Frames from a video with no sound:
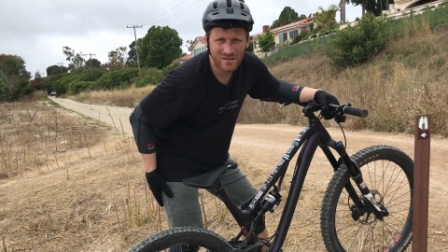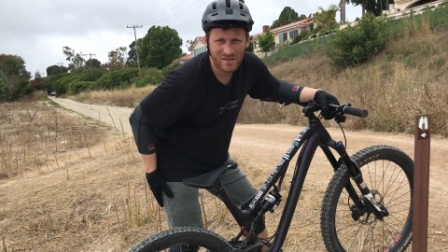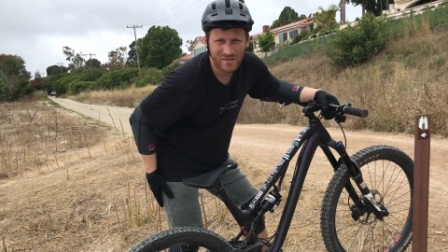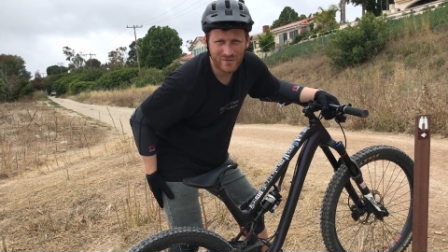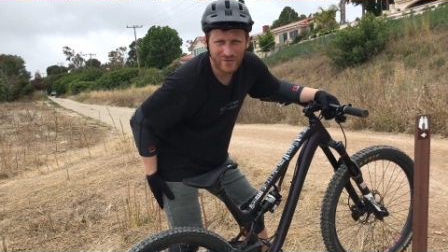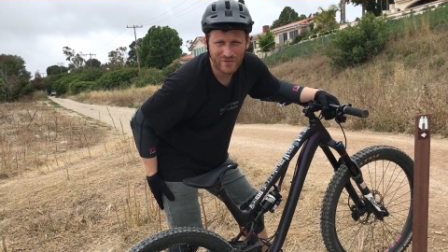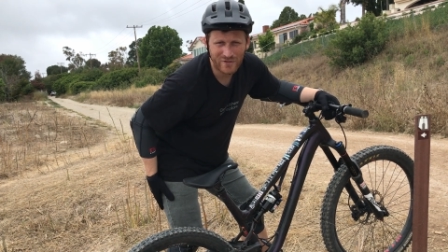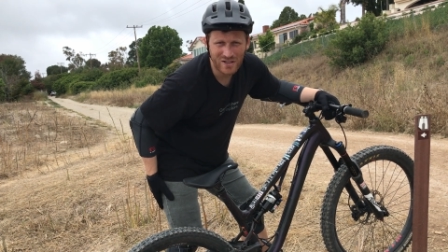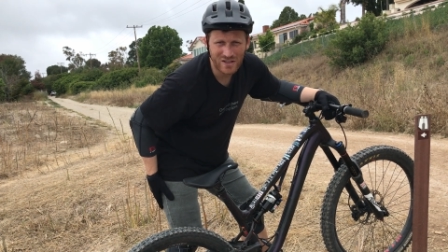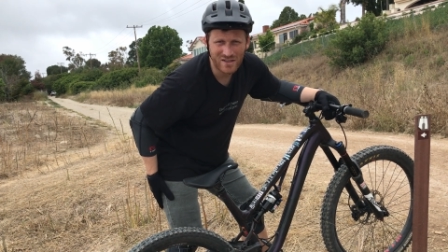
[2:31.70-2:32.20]

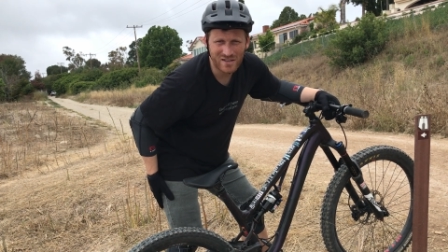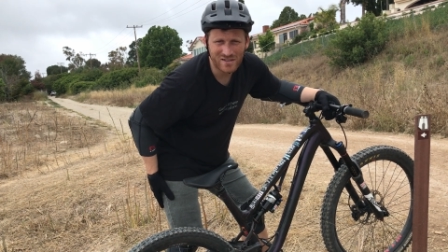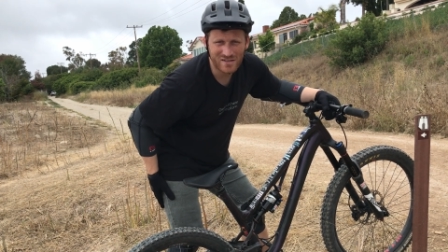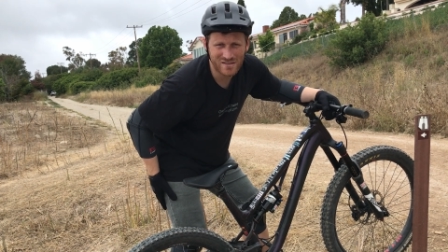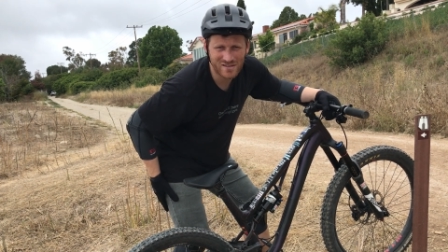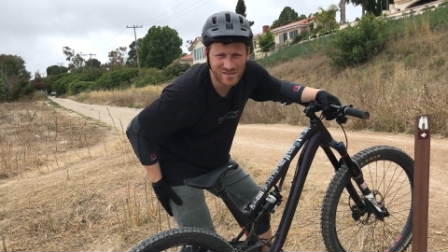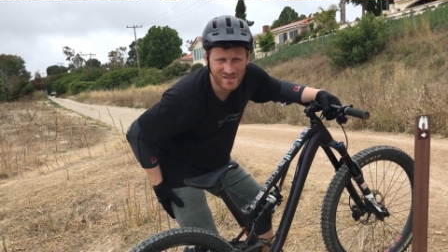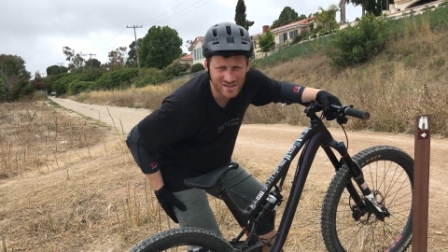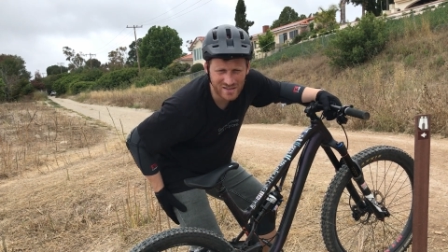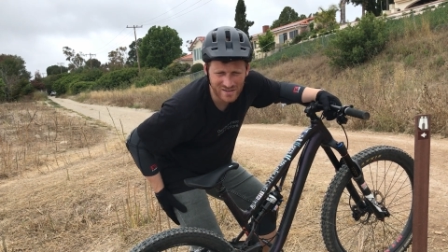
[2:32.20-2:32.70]
feet,
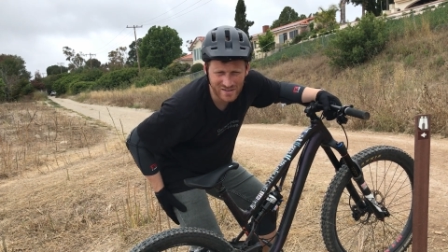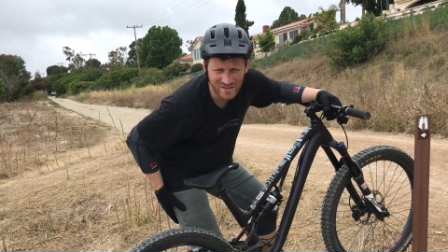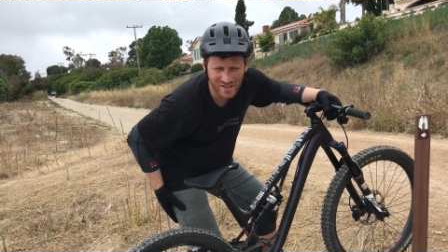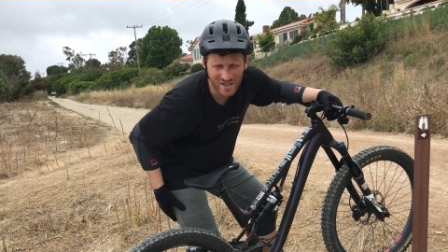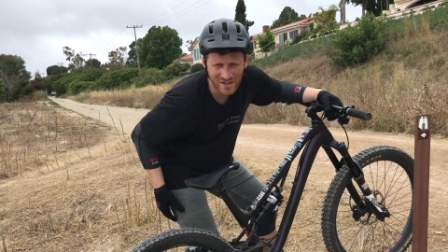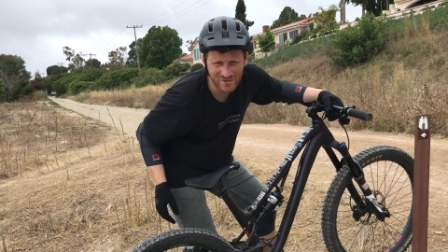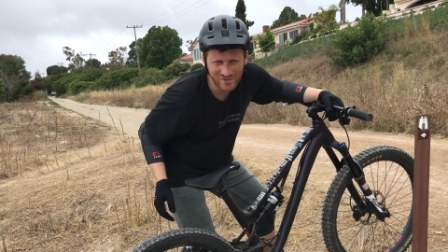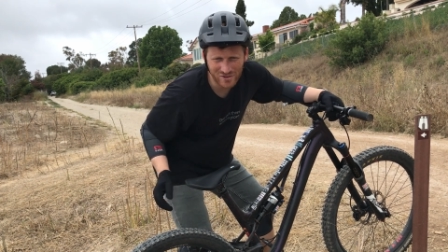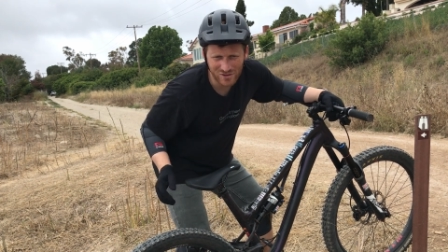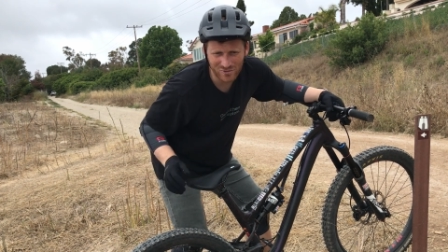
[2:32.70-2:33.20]
sit
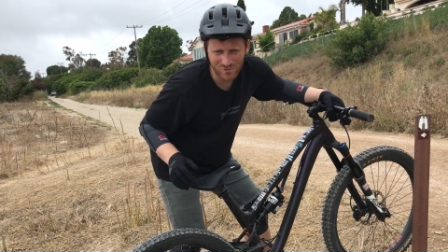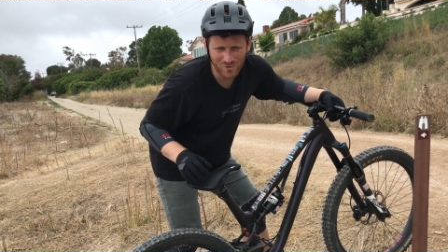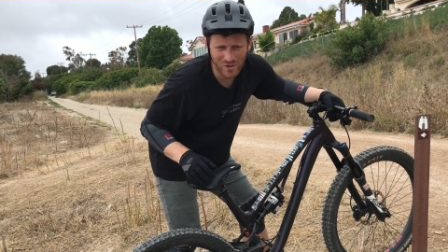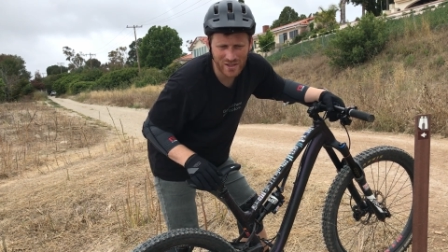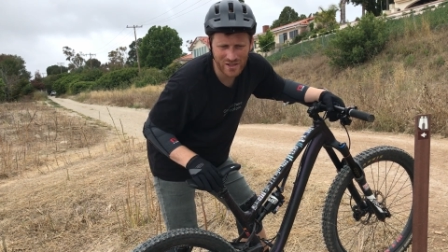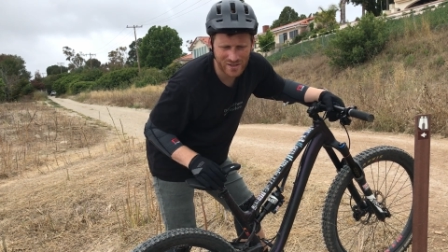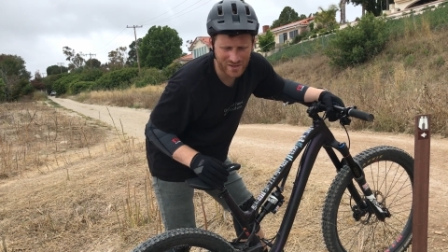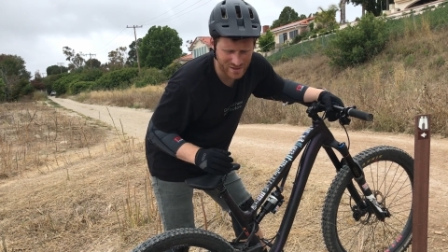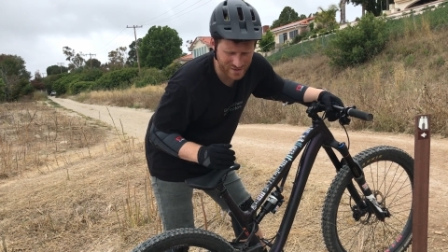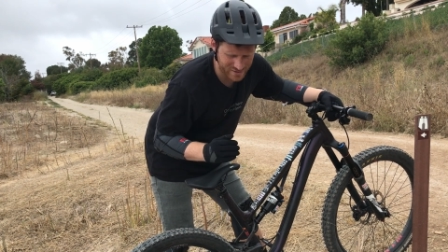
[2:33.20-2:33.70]
down your
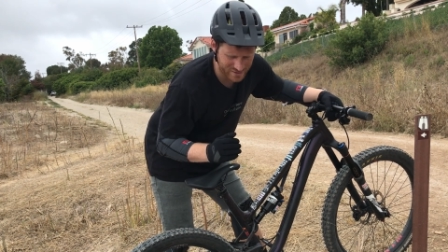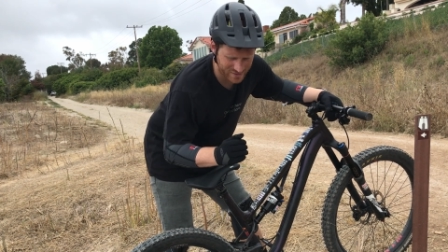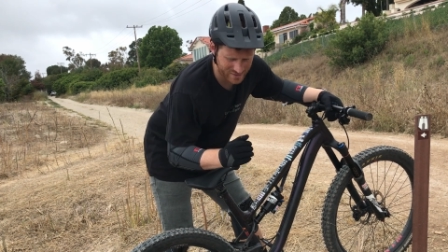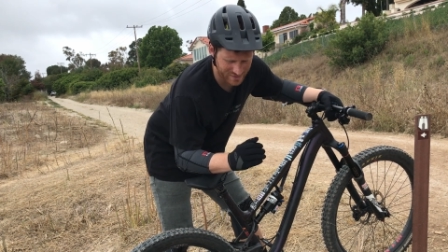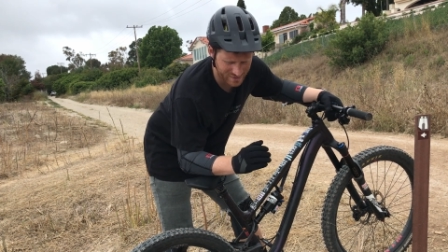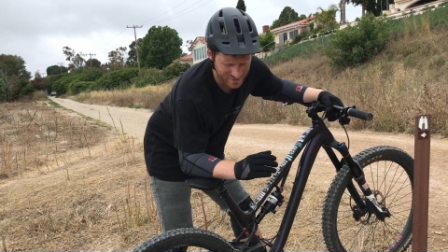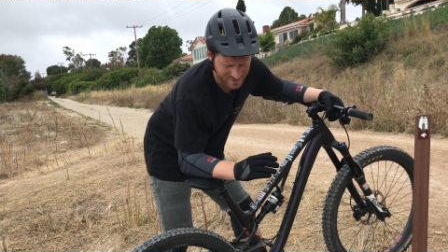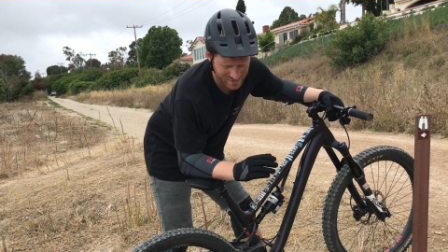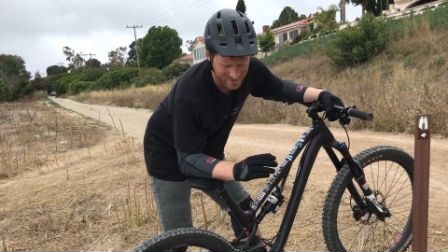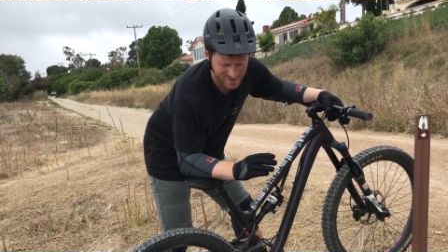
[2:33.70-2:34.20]
weight into
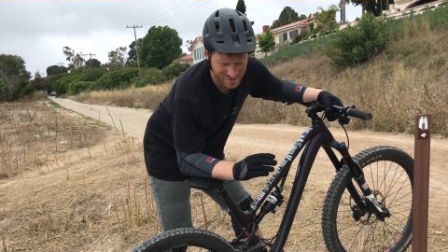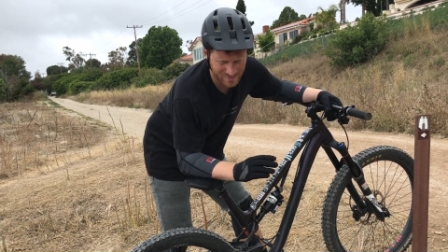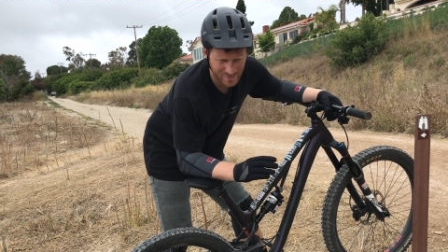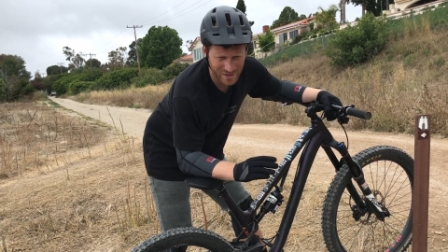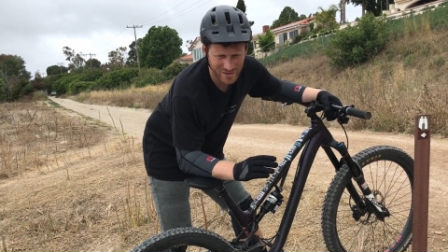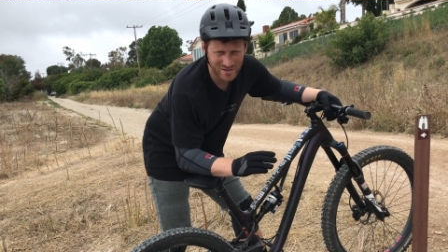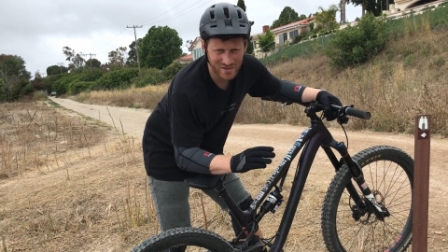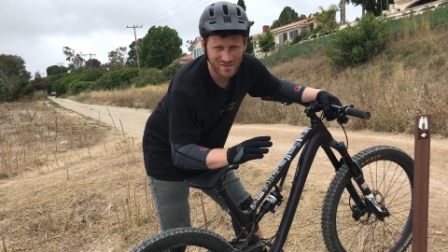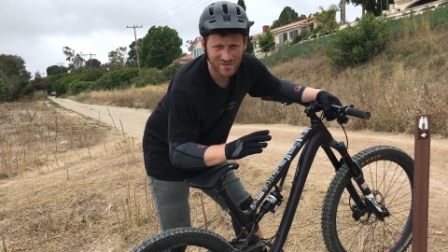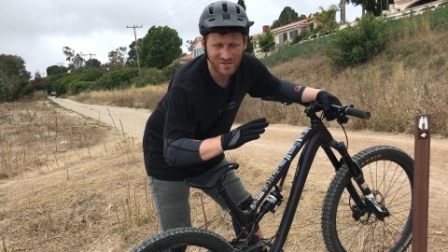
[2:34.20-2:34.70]
the
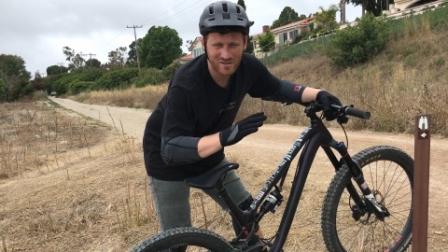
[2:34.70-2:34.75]
suspension,